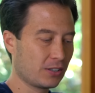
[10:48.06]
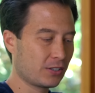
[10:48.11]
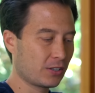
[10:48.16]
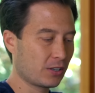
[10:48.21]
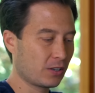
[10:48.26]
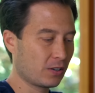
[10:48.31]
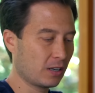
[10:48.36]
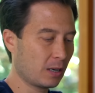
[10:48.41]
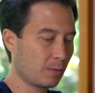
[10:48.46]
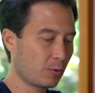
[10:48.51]

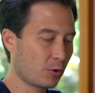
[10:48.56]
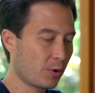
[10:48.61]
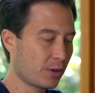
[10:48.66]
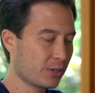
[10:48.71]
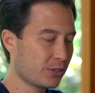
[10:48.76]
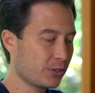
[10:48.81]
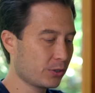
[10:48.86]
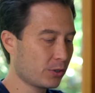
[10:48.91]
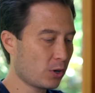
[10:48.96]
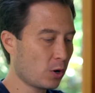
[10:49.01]
So I'm
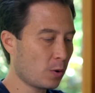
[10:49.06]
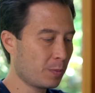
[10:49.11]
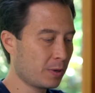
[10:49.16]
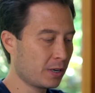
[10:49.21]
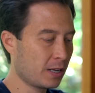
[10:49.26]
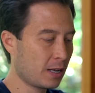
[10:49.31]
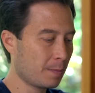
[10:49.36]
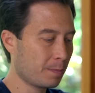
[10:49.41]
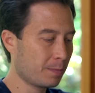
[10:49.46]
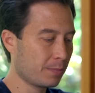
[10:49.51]
going to
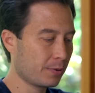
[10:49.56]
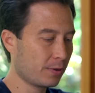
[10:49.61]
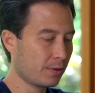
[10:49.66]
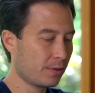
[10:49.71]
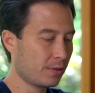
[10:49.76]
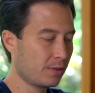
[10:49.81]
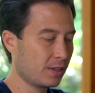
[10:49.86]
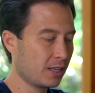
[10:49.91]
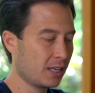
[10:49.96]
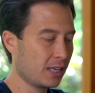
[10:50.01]
open up
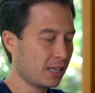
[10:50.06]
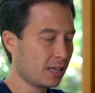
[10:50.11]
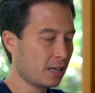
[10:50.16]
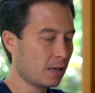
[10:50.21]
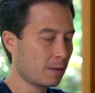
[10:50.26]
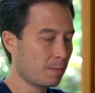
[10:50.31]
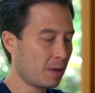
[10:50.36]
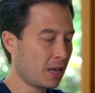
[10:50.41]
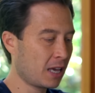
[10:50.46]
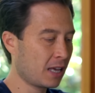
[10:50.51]
the
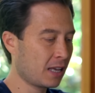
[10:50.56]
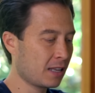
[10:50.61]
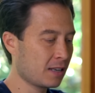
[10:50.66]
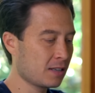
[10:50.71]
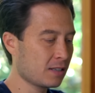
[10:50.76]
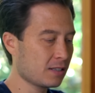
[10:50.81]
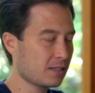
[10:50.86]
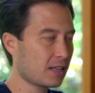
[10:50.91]
command